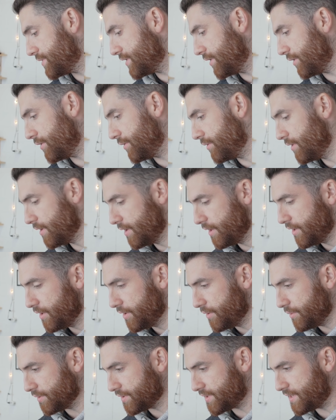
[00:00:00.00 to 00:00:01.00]
So
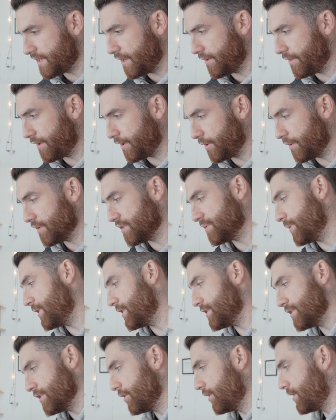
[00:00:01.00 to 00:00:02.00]
we'll see how that goes, but
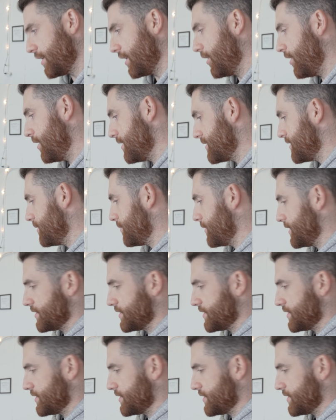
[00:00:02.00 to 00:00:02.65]
it's looking awesome.